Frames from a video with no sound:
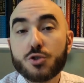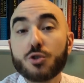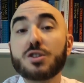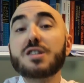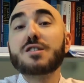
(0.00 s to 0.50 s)

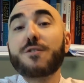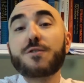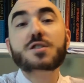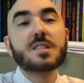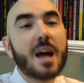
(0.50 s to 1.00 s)
So this is the
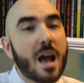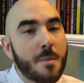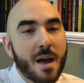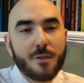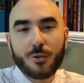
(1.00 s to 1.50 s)
first
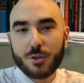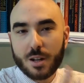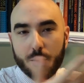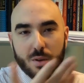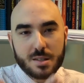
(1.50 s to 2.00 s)
time ever
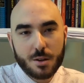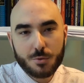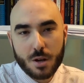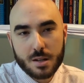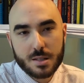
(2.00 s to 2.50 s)
that a president of
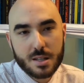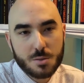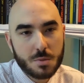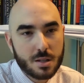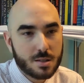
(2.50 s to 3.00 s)
the United States
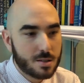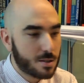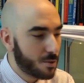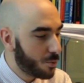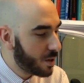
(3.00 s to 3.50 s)

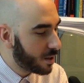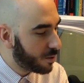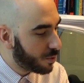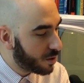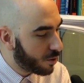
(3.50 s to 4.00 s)
meets with
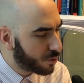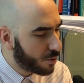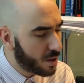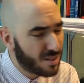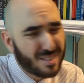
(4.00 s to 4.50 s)
the North
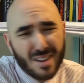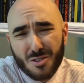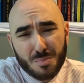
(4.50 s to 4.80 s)
Korean dictator.